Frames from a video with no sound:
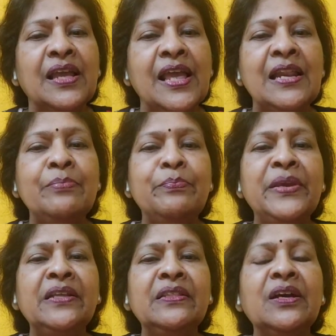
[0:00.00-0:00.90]

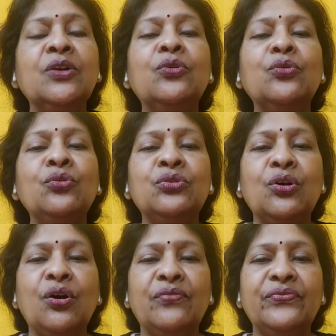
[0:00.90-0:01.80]
helping the growth
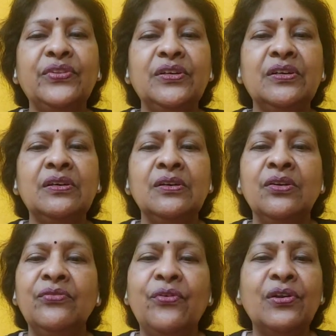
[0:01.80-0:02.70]
of the
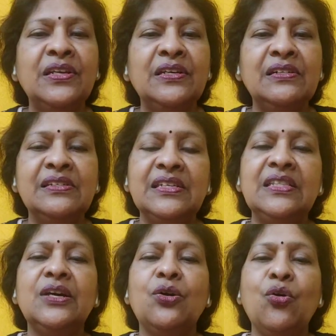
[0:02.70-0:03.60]
follicles
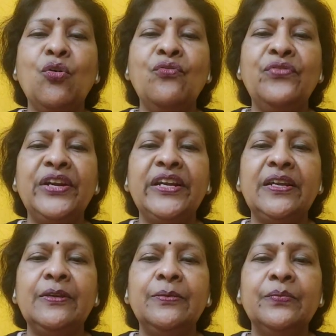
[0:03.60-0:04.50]
in the
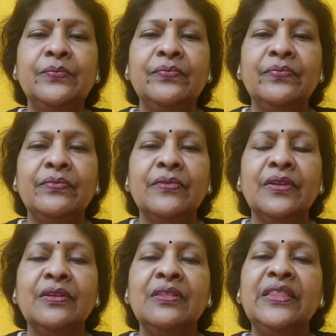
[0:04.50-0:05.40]
ovary,
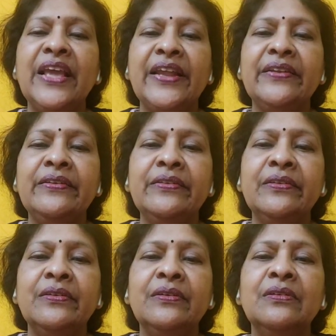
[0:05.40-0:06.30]
then
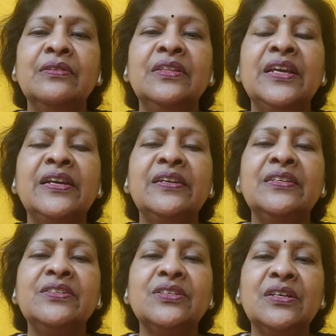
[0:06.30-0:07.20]
there
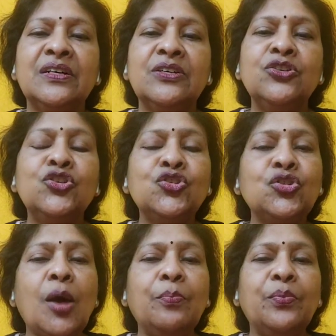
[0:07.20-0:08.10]
is a
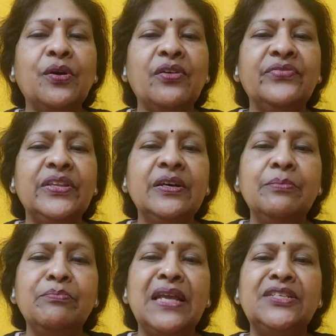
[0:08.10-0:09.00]
stop of the
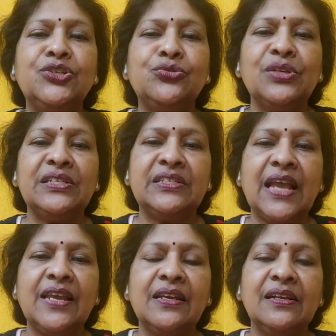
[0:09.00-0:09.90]
menstrual
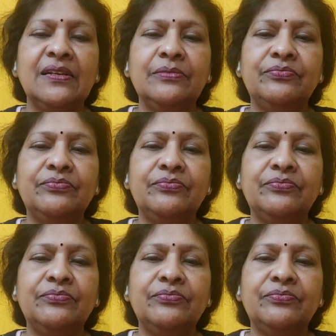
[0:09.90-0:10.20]
cycle.